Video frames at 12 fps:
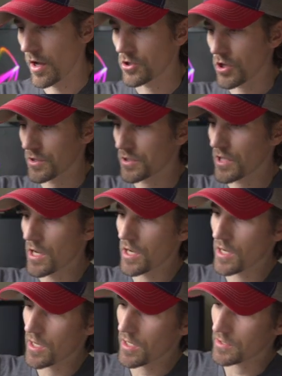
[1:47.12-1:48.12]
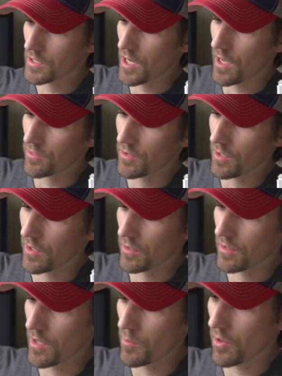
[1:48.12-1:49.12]
as you can see, it's got
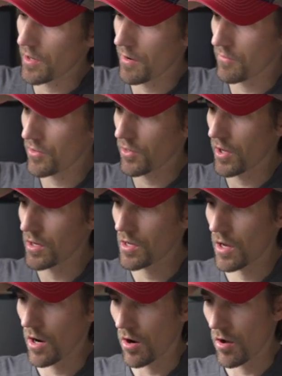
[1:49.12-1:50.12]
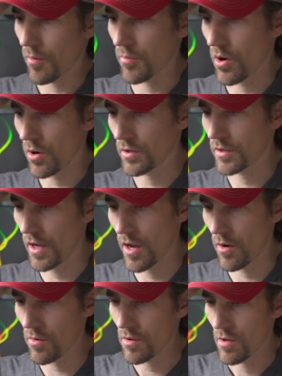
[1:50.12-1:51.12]
the gimbal and everything in here all broken
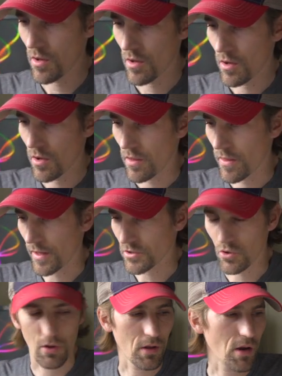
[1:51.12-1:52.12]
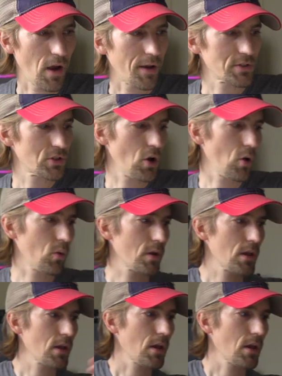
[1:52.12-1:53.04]
down. That's really nice. So